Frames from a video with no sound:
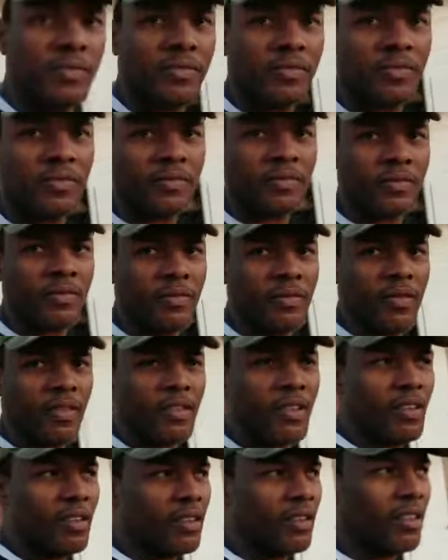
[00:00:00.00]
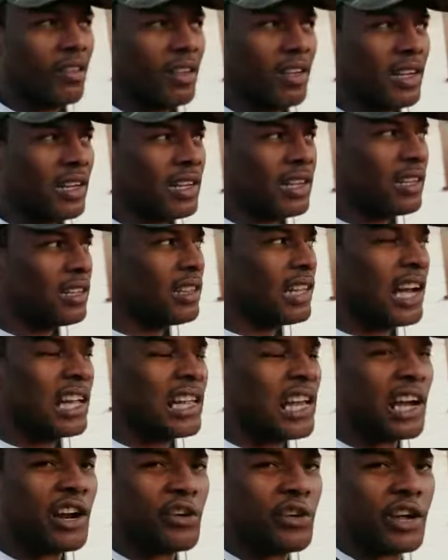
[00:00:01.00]
far? Not
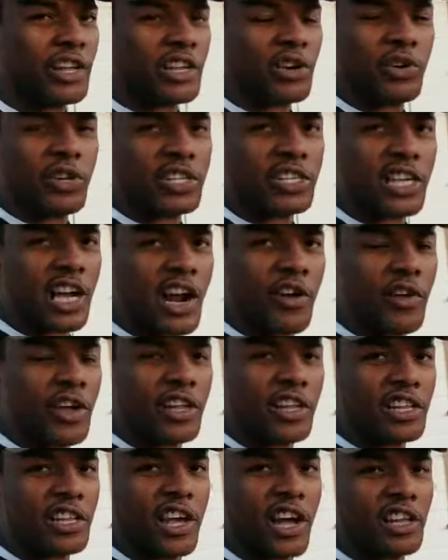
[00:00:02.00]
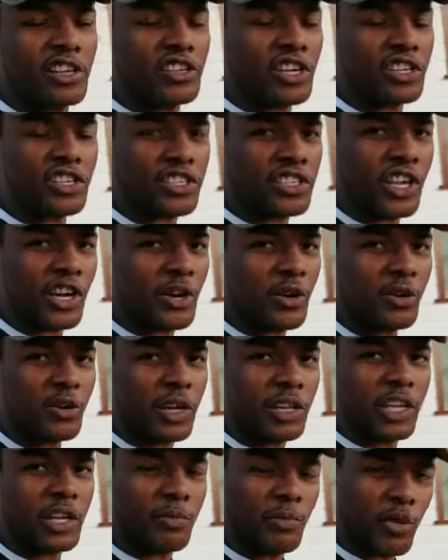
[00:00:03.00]
that great. I just started writing Yeah, just oh, I
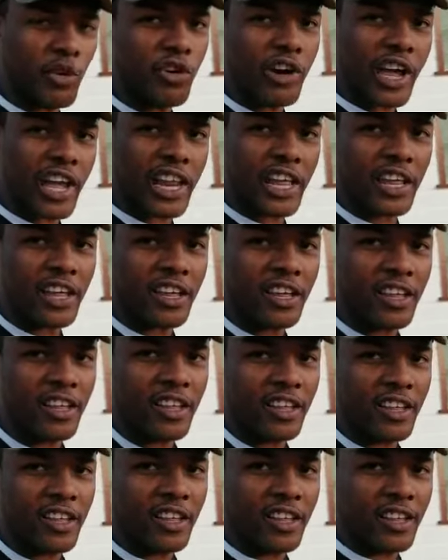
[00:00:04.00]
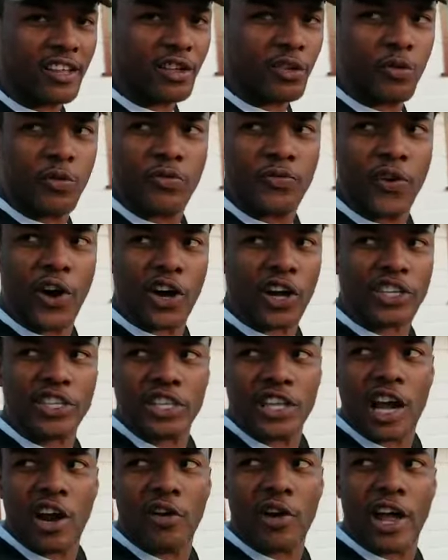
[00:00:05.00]
need more writing. Because I'm
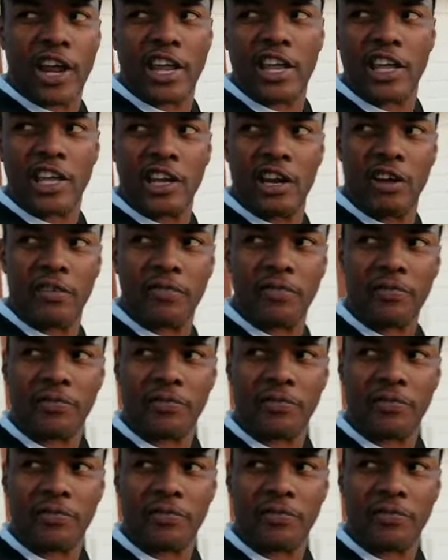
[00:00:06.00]
not writing enough.